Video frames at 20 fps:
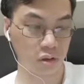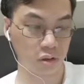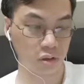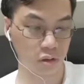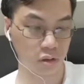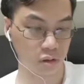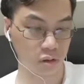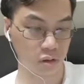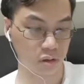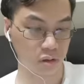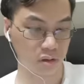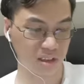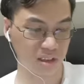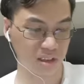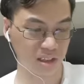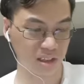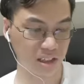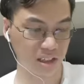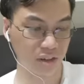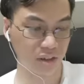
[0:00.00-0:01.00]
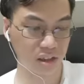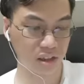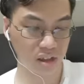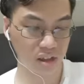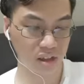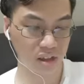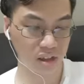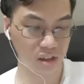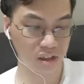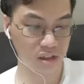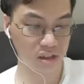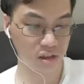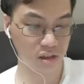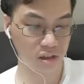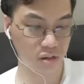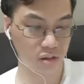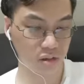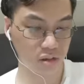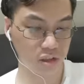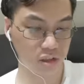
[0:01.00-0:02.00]
or disadvantage
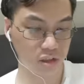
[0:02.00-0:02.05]
on